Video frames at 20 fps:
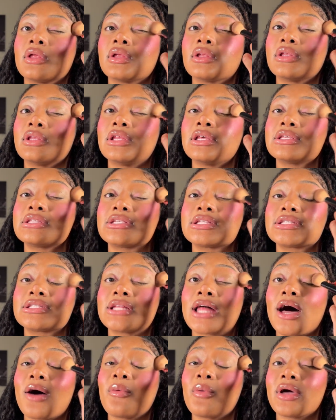This is
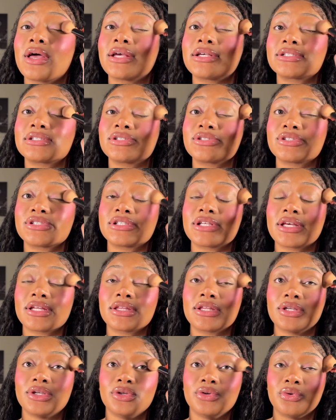not what Esther said
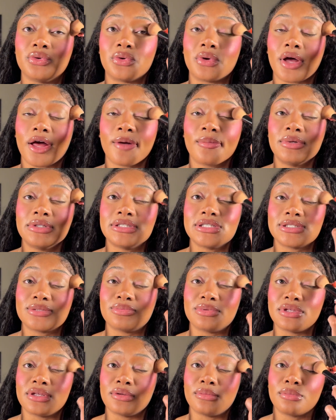to do. I'm going to just
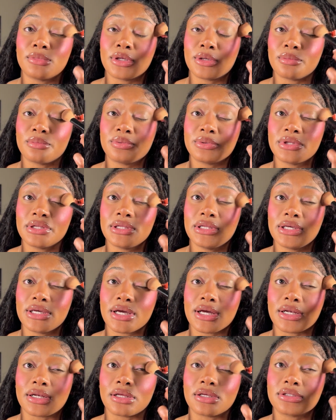be completely
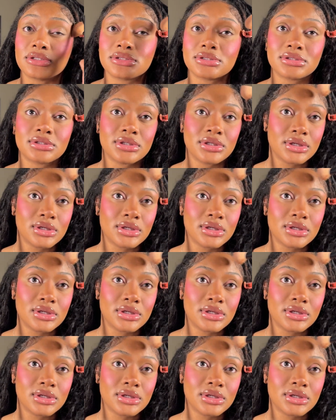honest.